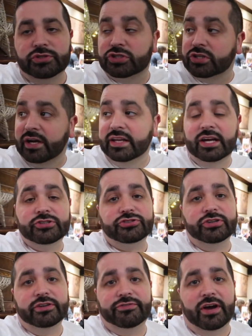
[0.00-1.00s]
we just got in the Ash
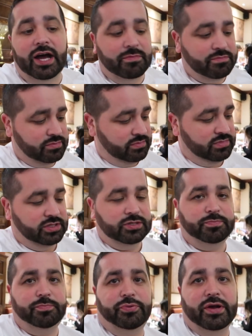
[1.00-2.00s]
Tree Farm.
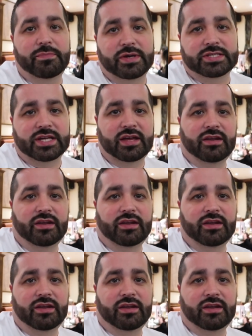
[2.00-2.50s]
It's pretty busy, not